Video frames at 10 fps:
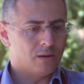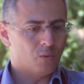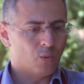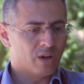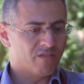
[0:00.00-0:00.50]

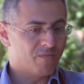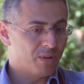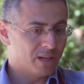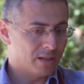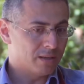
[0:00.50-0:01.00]
we have
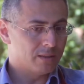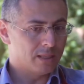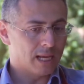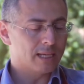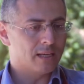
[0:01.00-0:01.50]
been
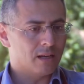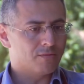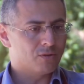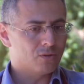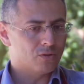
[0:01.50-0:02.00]
lucky
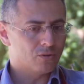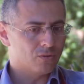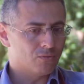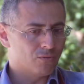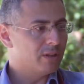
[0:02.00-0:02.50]
enough
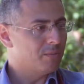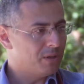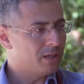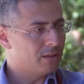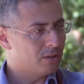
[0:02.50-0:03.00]
to really
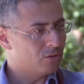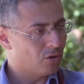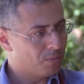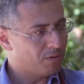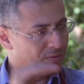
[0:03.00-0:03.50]
be at the
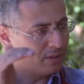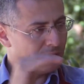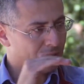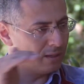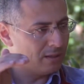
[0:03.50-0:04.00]
top of
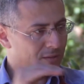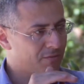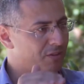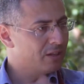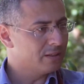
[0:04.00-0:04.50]
the
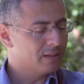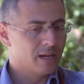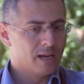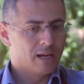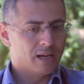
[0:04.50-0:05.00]
field
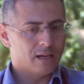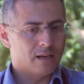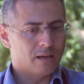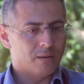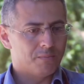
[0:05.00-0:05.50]

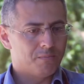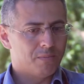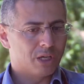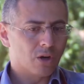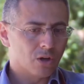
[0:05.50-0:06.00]

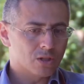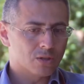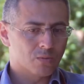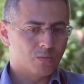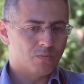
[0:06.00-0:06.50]

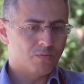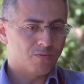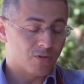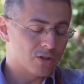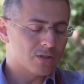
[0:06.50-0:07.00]
because
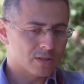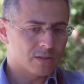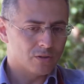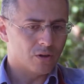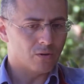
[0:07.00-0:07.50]
first,
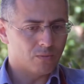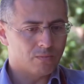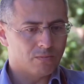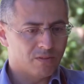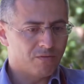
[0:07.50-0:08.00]
you know,
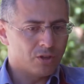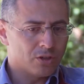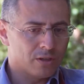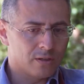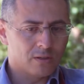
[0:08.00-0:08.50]
the
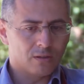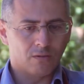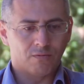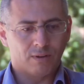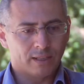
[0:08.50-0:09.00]
vision
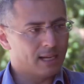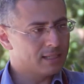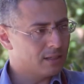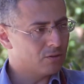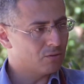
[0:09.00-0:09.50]
of
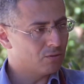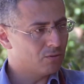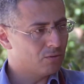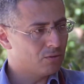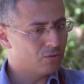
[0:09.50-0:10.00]
Hadassah
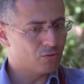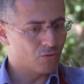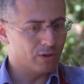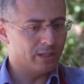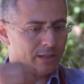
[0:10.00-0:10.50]
to
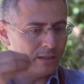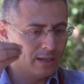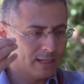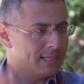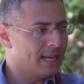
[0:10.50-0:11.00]
really
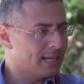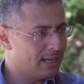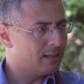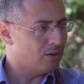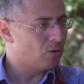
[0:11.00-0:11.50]

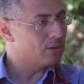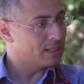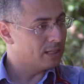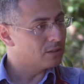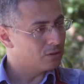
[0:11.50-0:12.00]
dedicate a whole
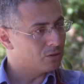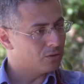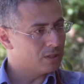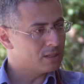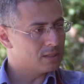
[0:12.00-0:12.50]
center to
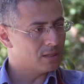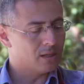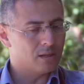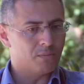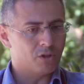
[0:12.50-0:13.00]
this
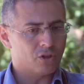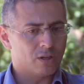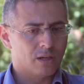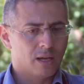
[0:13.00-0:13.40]
mission,